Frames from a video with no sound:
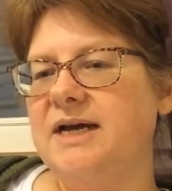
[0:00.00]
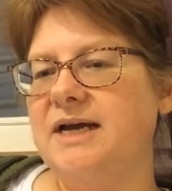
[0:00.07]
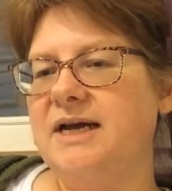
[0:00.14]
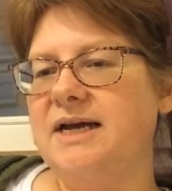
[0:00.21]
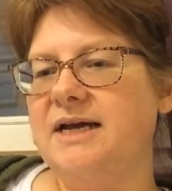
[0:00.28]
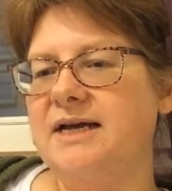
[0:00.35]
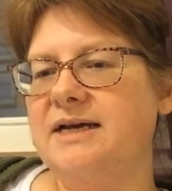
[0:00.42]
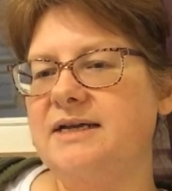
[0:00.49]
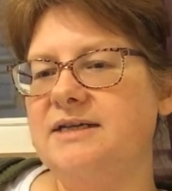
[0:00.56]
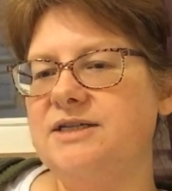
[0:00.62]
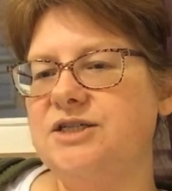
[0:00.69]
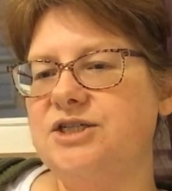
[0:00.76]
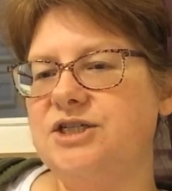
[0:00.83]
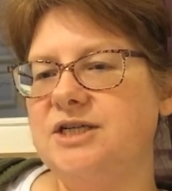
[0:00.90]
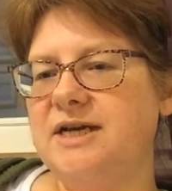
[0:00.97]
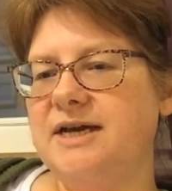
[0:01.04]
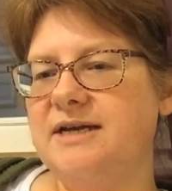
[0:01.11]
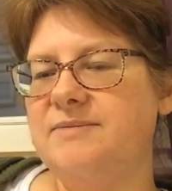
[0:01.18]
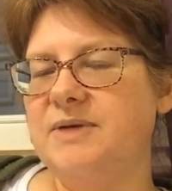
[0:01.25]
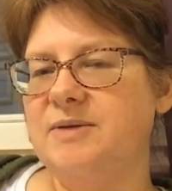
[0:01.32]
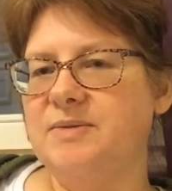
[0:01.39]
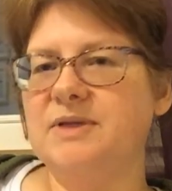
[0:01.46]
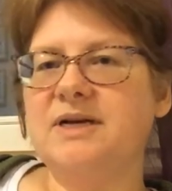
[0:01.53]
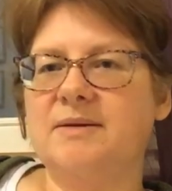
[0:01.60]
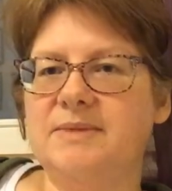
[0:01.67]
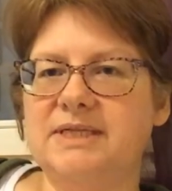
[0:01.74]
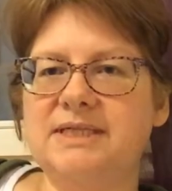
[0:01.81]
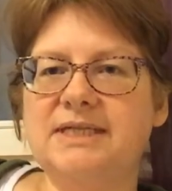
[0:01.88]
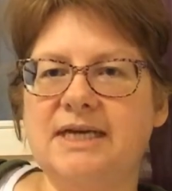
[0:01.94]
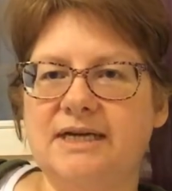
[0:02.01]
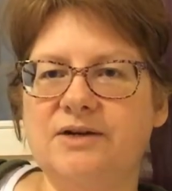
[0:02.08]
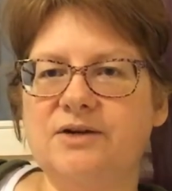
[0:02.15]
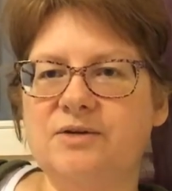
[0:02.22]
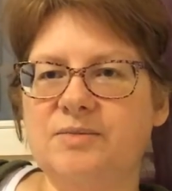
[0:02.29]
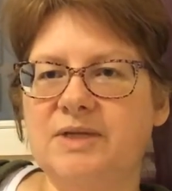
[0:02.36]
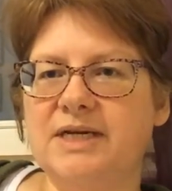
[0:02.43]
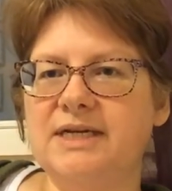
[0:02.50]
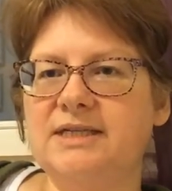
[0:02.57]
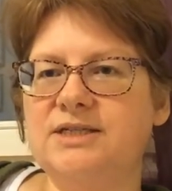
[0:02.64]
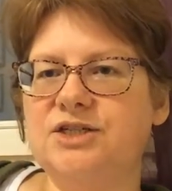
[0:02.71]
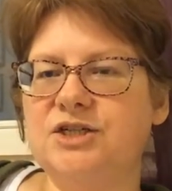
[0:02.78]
and she had people come and stay at her place.